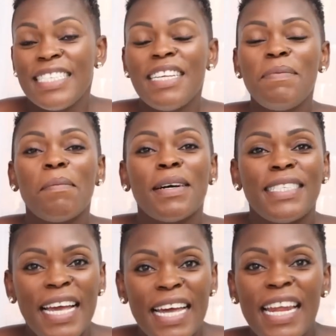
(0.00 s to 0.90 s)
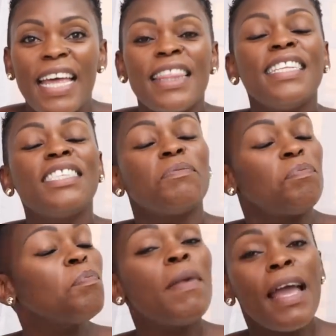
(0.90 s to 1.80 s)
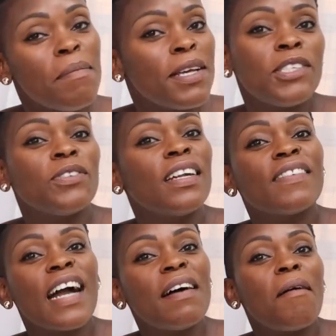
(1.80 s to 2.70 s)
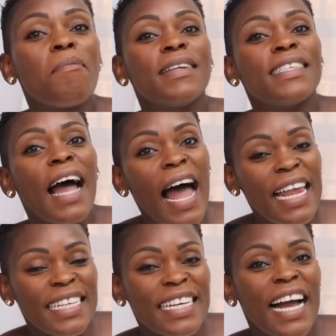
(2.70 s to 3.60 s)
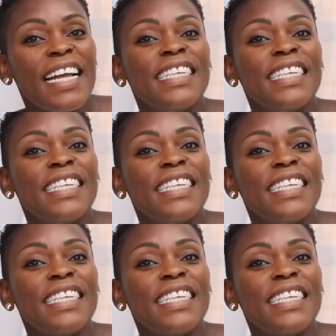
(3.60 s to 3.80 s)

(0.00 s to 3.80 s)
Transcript: Tip number 10, and this maybe should have come a bit earlier,